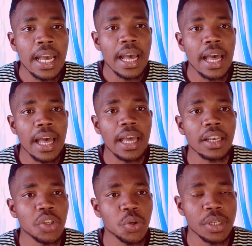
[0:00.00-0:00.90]

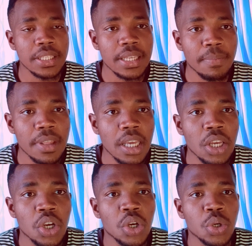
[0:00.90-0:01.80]
and donate something
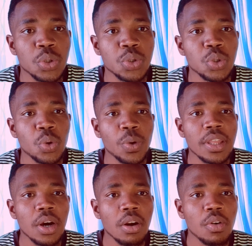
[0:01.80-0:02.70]
so
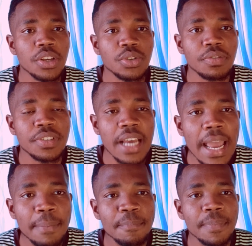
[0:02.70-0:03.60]
without a waste of
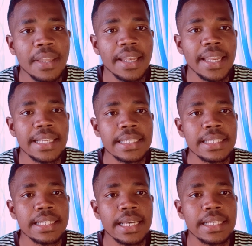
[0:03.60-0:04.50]
time let's
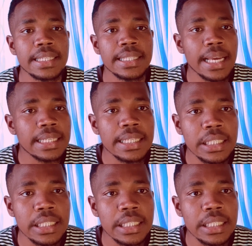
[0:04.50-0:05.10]
get started